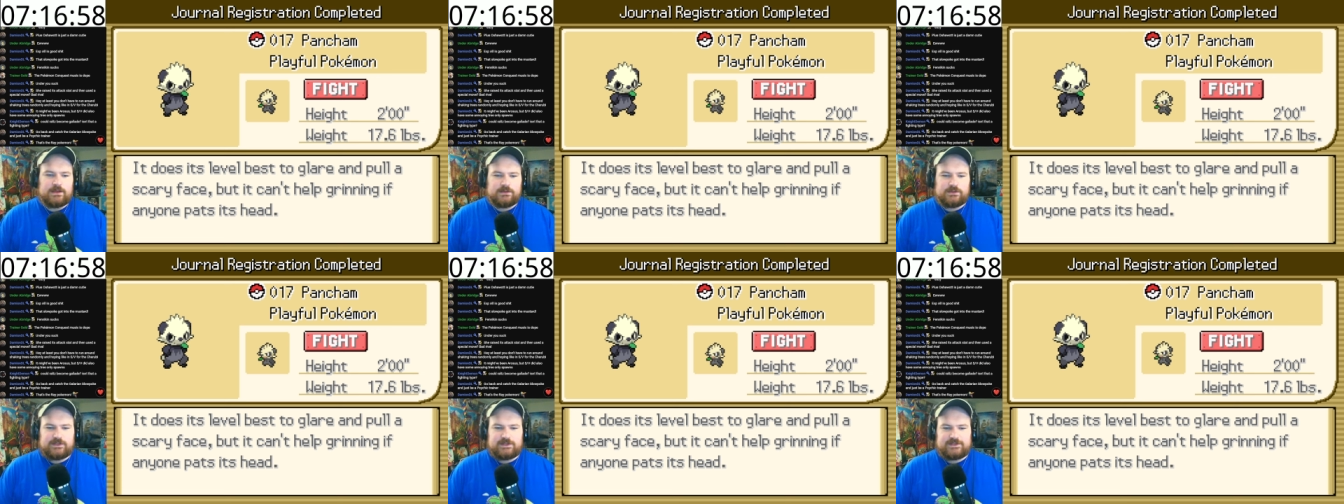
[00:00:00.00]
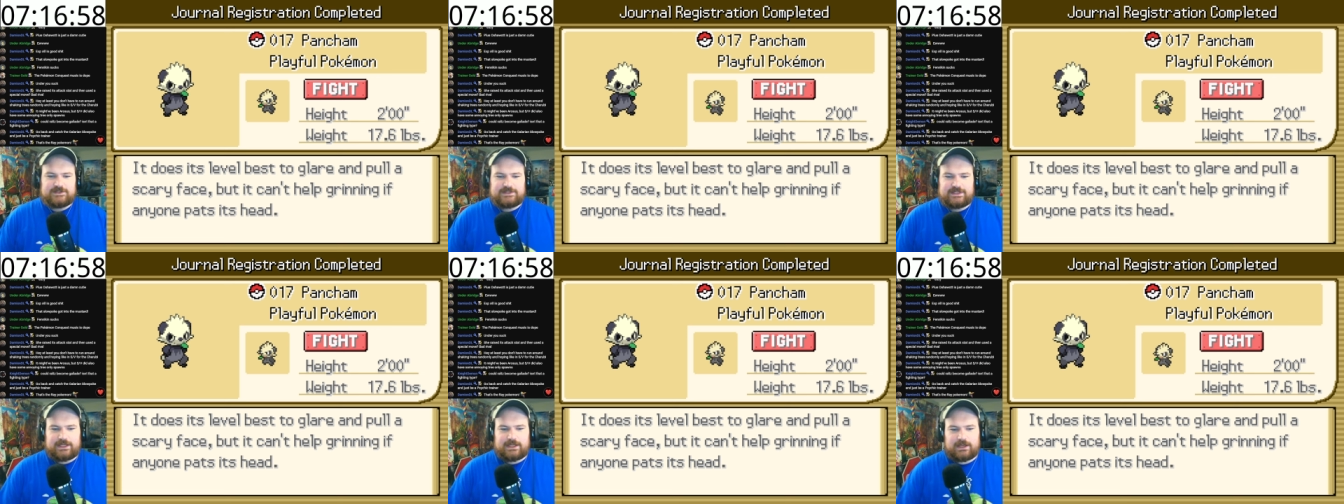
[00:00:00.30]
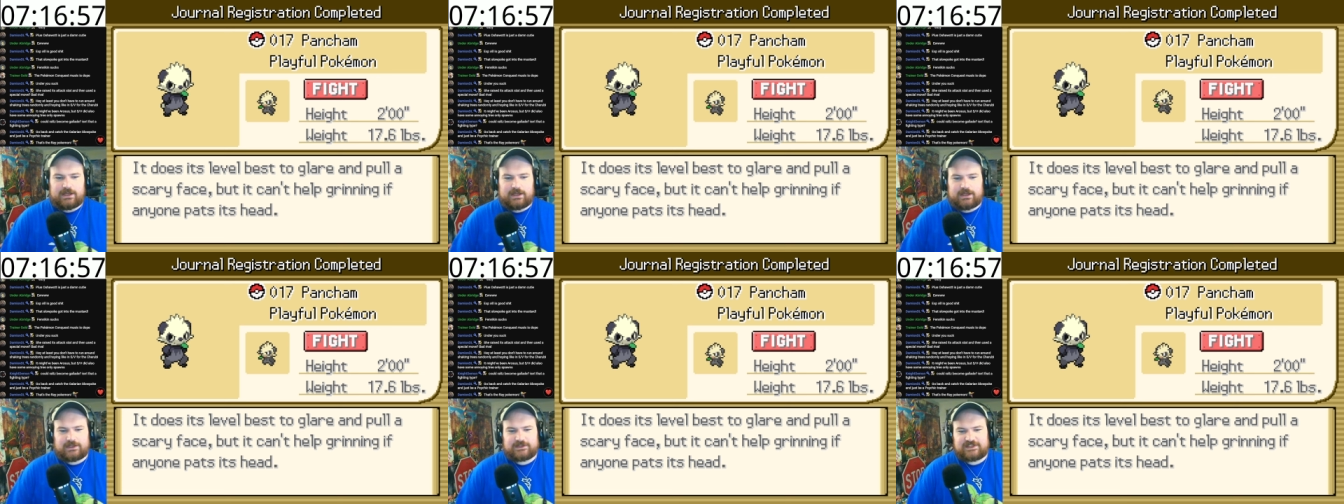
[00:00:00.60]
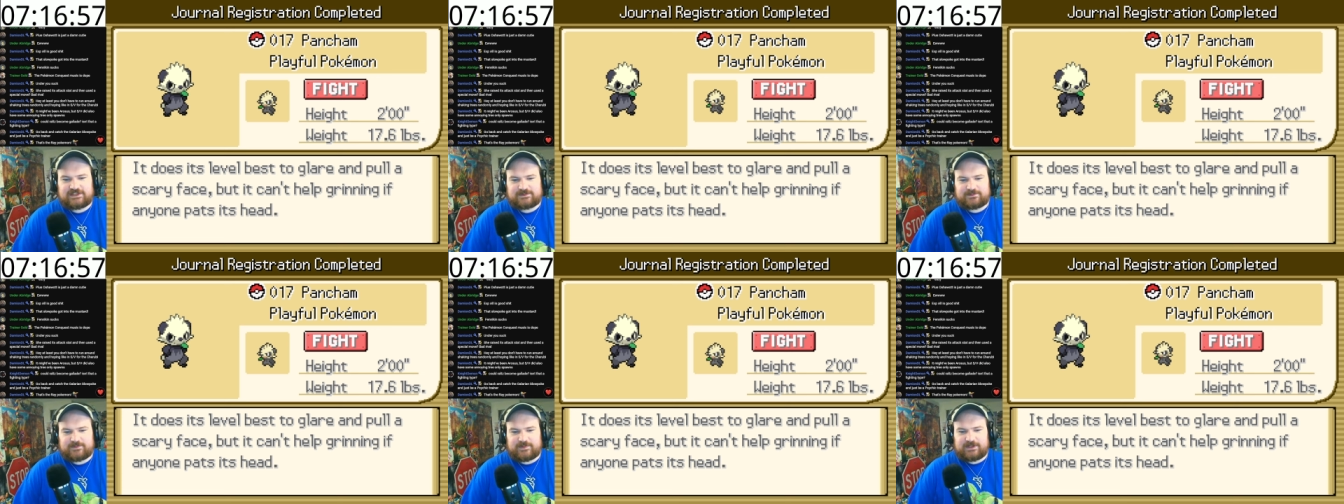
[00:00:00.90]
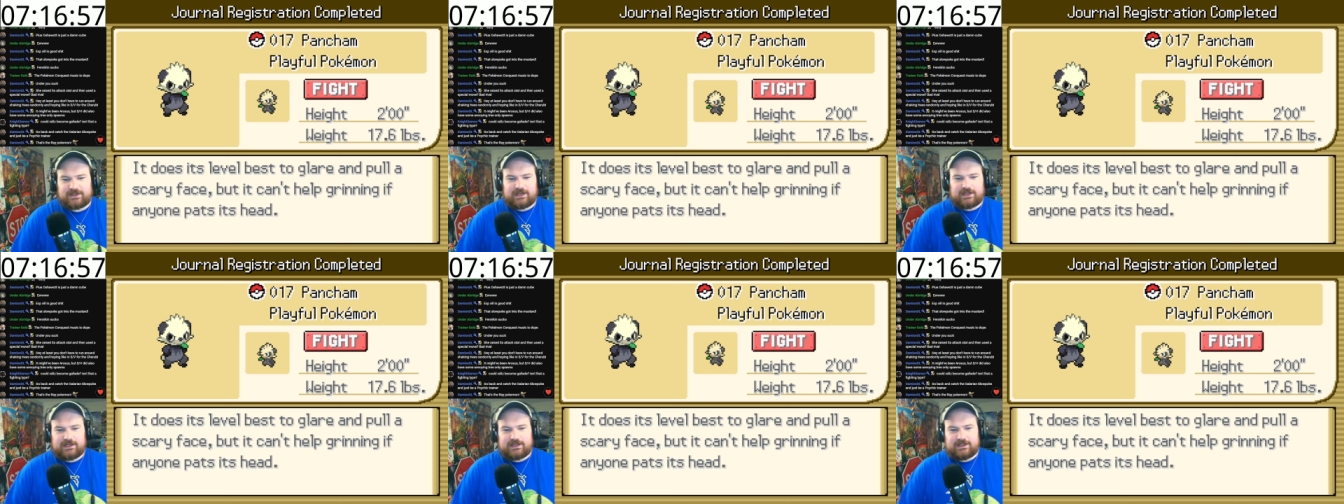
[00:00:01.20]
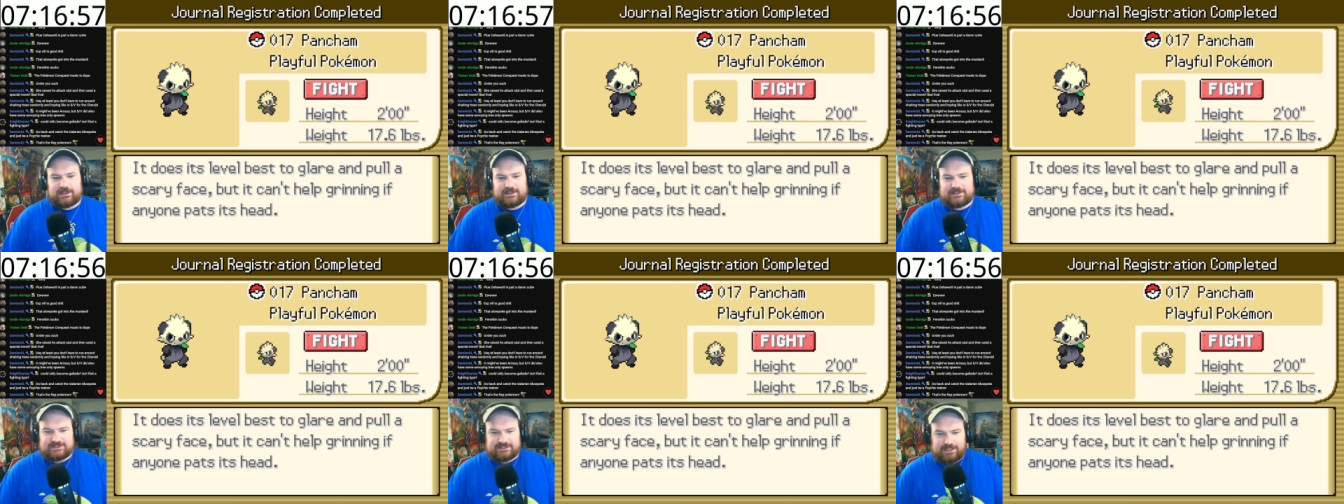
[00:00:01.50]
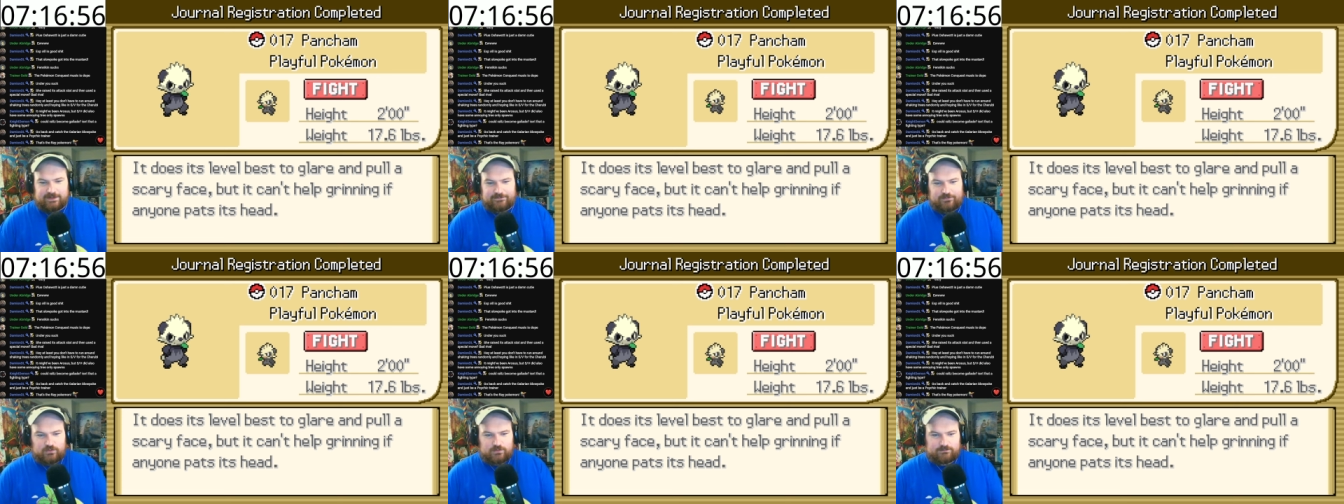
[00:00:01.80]
Does its
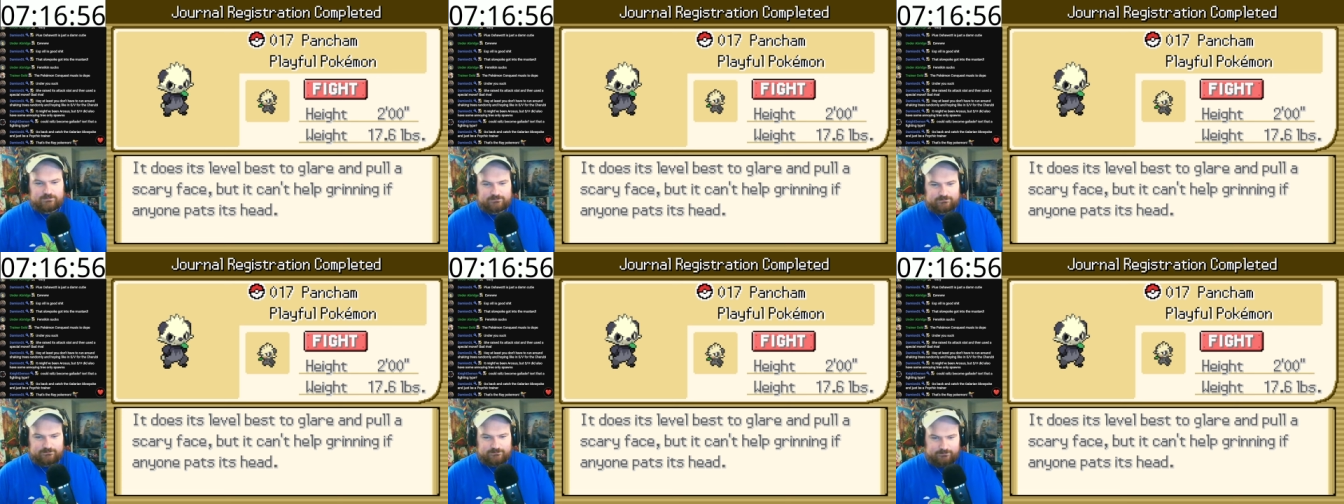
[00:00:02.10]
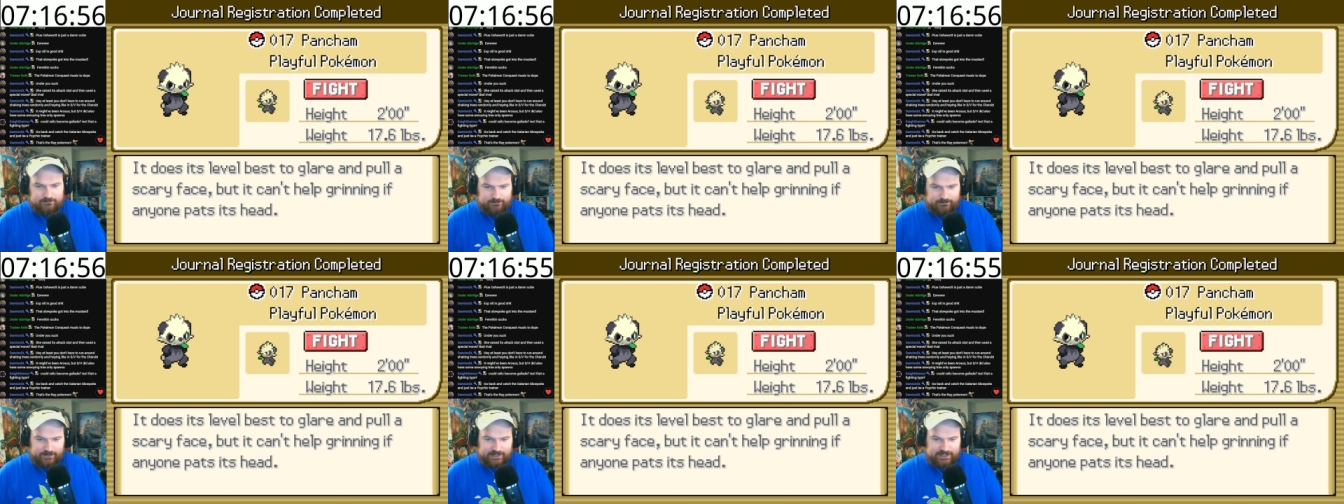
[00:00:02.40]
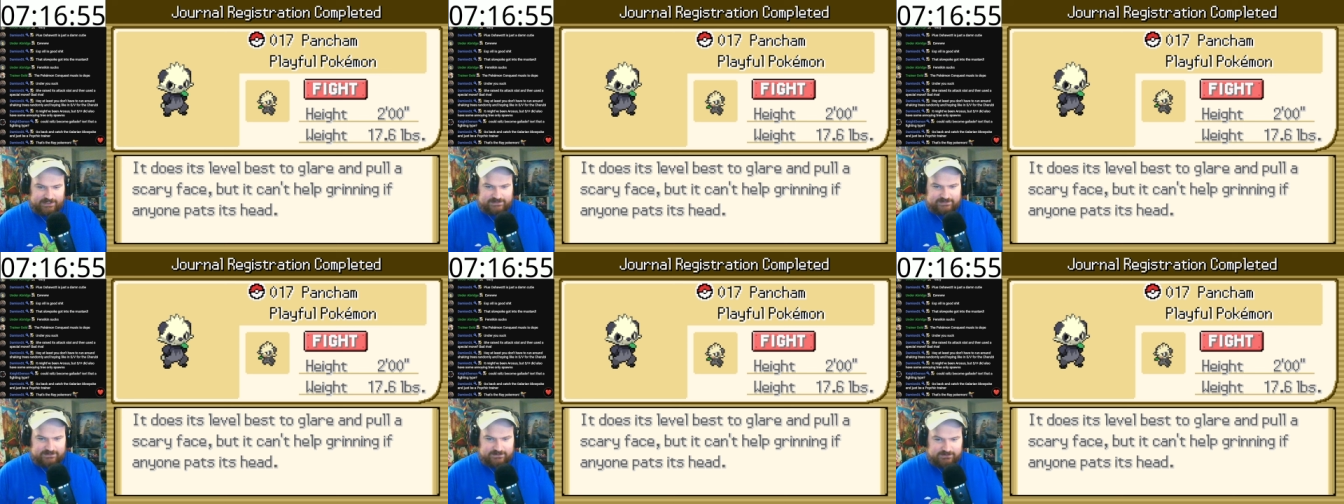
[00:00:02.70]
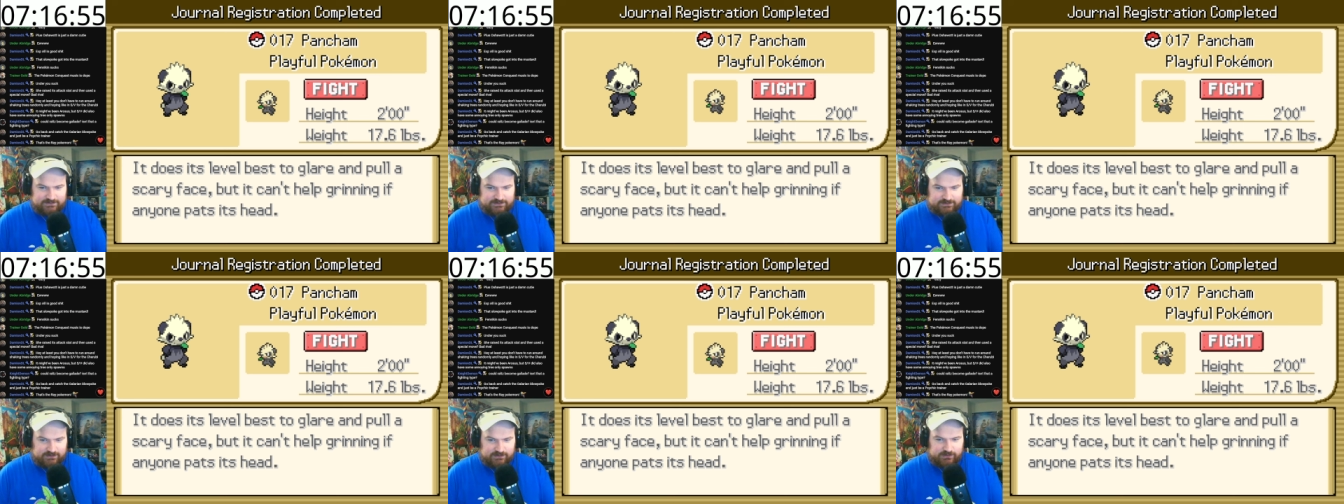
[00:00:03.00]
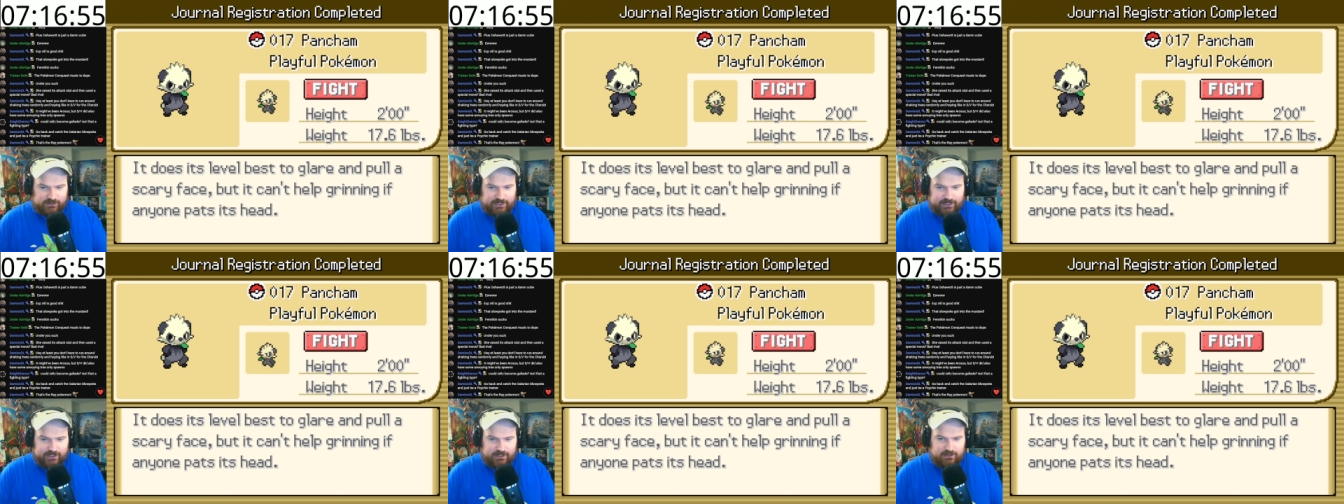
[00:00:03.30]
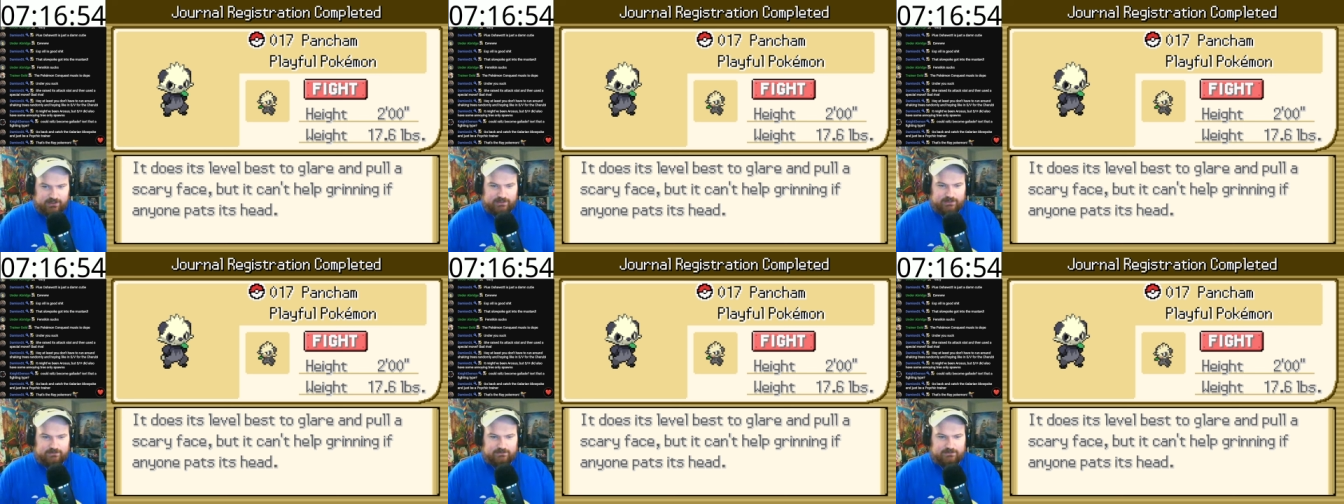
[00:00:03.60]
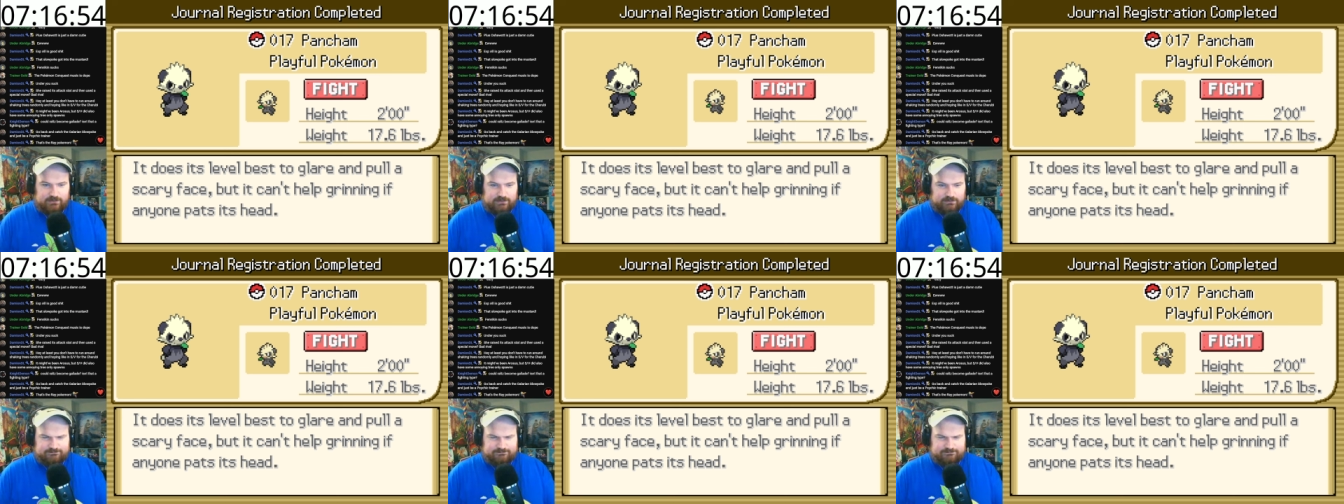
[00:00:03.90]
level best to glare and...